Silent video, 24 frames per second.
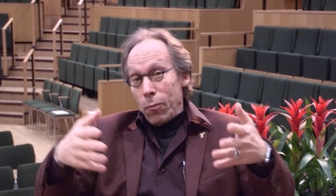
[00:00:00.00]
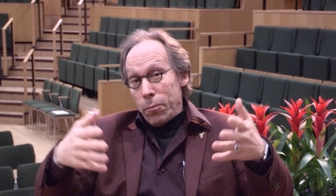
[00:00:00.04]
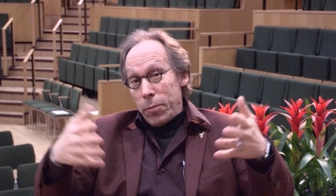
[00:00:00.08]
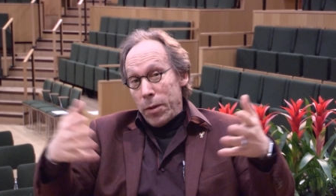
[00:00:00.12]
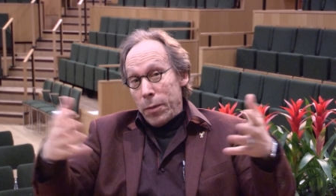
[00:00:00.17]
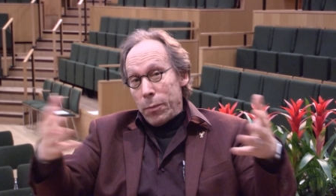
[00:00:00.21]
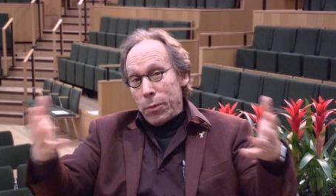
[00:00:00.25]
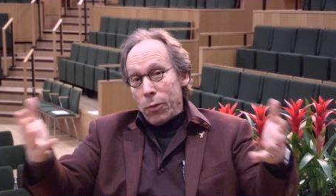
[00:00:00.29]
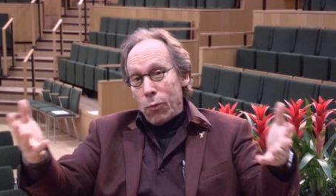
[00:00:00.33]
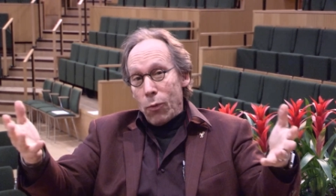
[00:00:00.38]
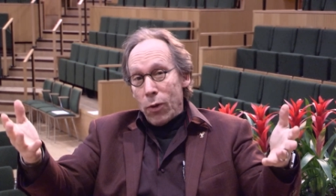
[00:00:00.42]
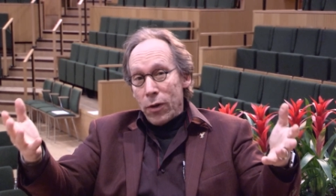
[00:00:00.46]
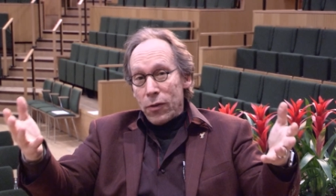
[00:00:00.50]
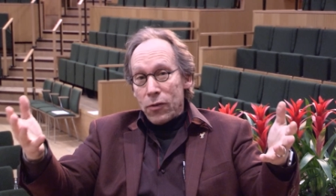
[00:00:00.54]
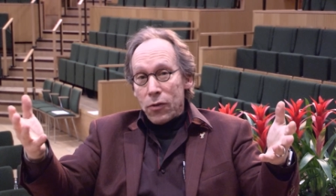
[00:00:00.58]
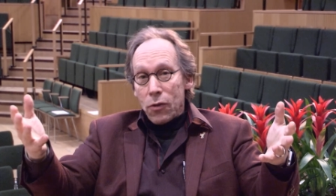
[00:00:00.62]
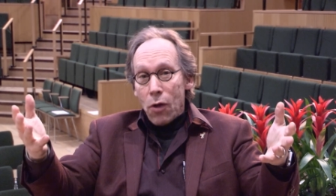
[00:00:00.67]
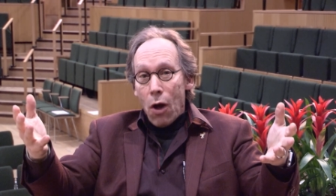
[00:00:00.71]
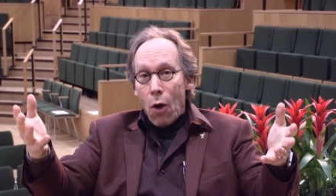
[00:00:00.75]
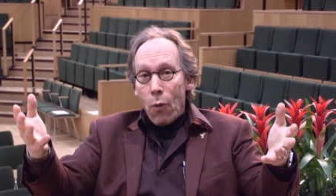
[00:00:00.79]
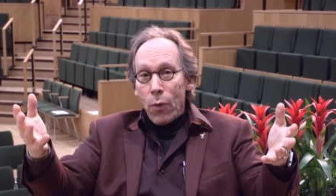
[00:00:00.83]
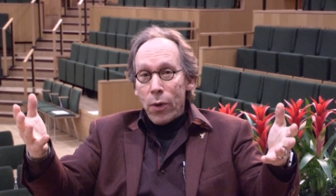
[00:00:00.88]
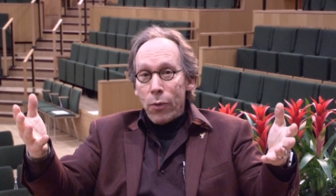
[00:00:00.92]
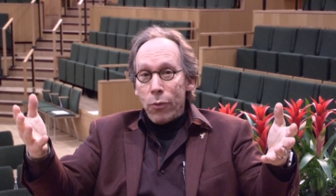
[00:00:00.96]
People once
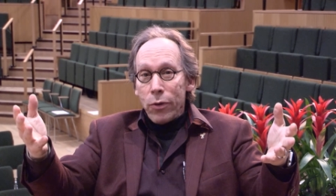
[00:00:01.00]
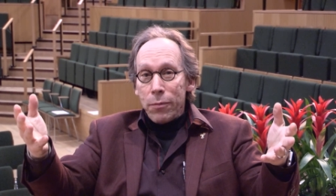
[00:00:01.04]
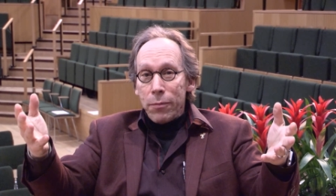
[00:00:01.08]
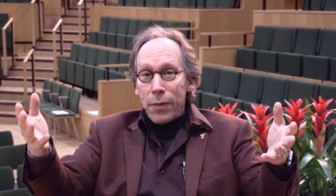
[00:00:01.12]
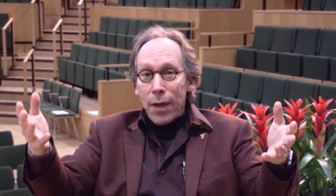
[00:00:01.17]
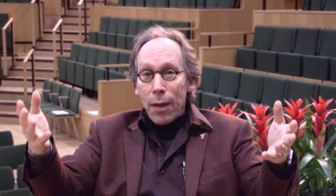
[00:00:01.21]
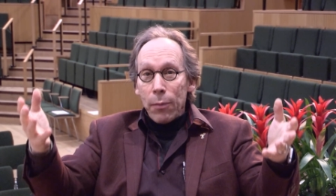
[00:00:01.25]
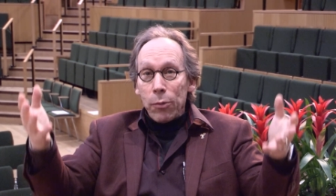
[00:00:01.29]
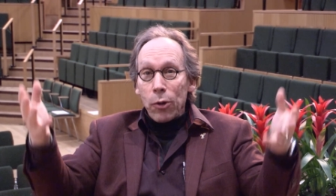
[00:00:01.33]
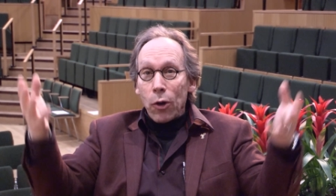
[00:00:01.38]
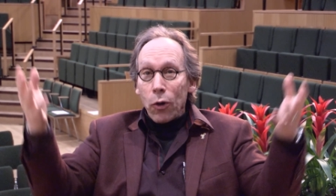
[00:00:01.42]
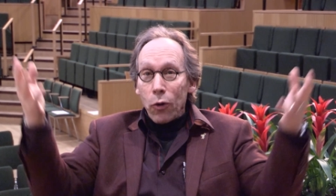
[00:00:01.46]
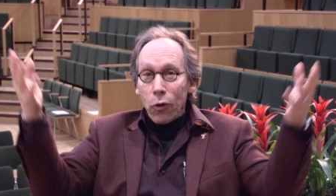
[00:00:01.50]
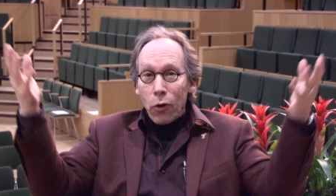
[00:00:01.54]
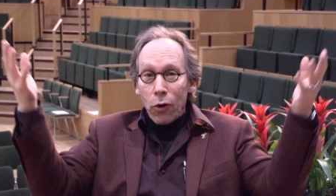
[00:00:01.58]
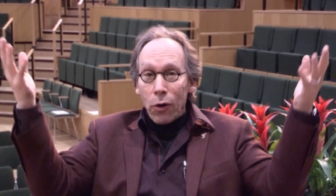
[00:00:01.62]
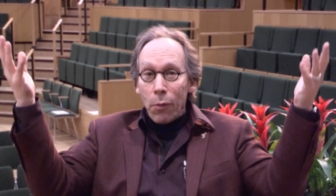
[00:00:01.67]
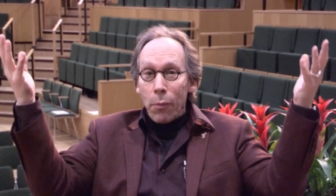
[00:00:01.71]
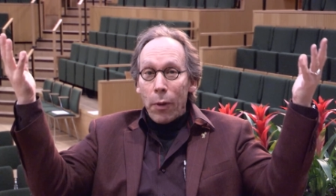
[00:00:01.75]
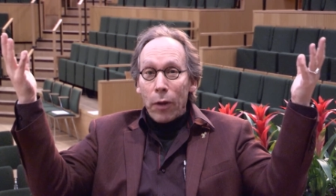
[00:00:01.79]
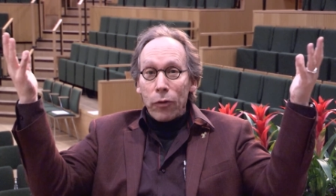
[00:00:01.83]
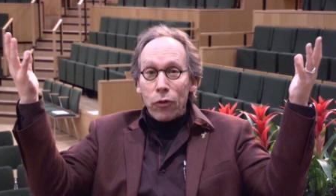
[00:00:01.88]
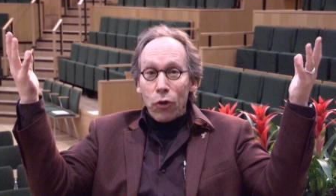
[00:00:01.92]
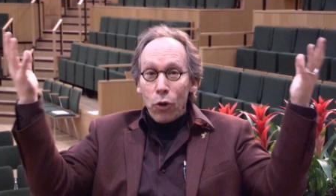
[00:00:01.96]
thought we wouldn't be able to learn
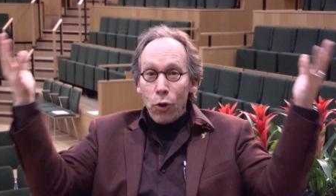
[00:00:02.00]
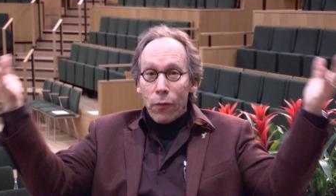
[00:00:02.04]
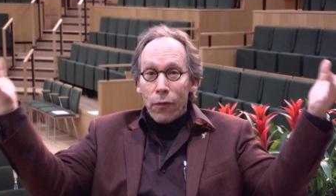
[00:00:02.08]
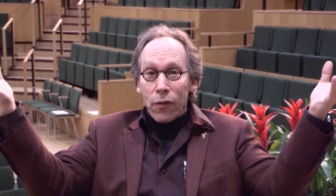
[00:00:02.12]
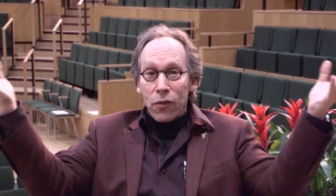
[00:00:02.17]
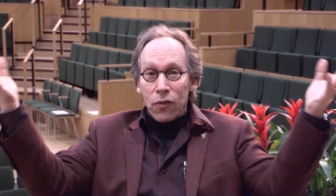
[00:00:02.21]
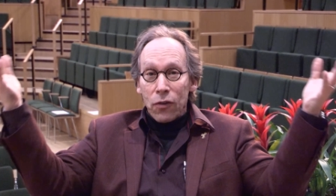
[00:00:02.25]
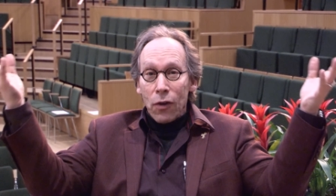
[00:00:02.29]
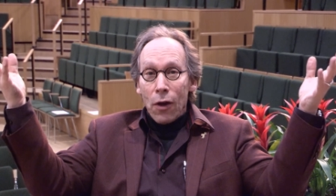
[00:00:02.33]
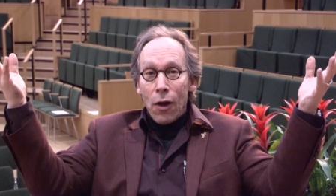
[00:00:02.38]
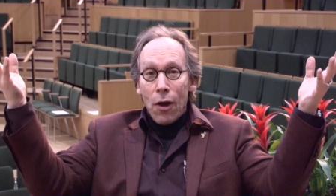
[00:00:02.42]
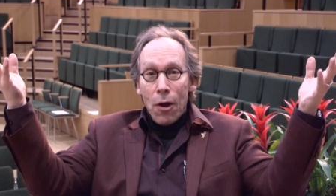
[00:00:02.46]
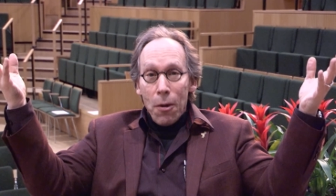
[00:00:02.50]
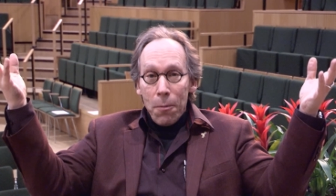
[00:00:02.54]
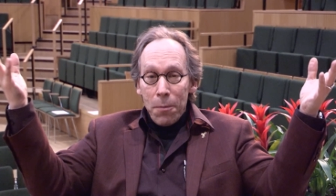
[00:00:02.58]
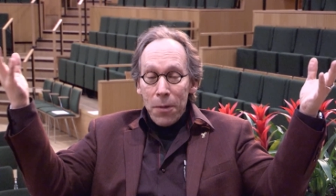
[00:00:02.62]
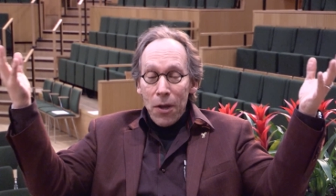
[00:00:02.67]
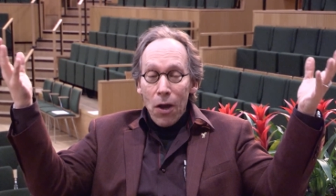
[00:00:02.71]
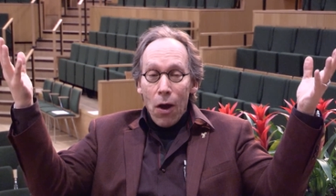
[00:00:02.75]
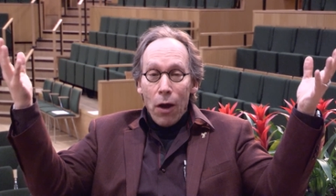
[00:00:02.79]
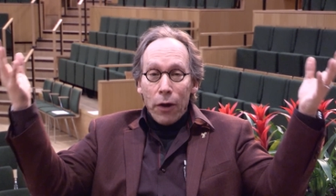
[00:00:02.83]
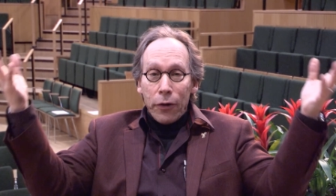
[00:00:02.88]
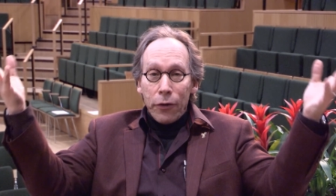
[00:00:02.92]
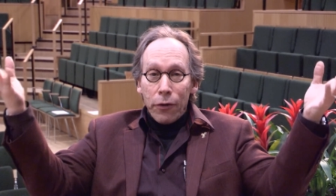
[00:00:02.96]
about the universe
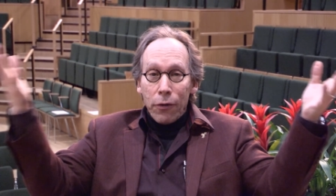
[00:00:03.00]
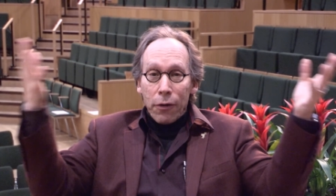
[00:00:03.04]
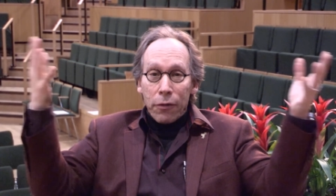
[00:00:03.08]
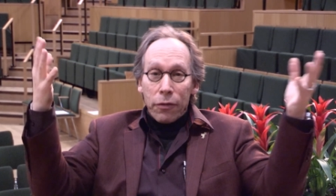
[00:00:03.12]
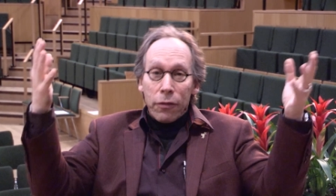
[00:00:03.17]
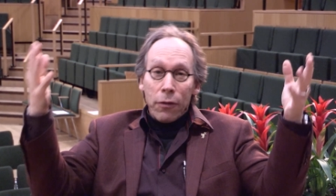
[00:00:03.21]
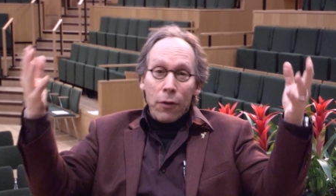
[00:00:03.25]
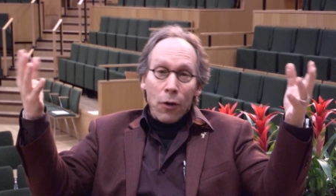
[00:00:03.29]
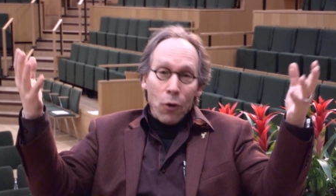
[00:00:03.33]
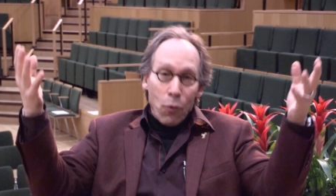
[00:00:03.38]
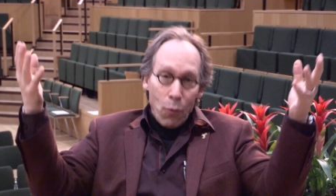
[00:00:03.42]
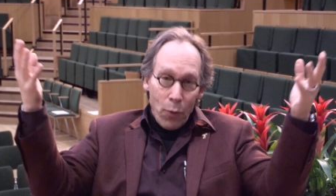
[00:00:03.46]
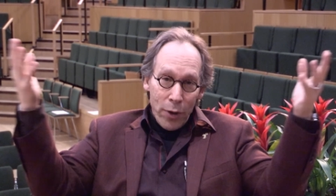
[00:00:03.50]
beyond Earth.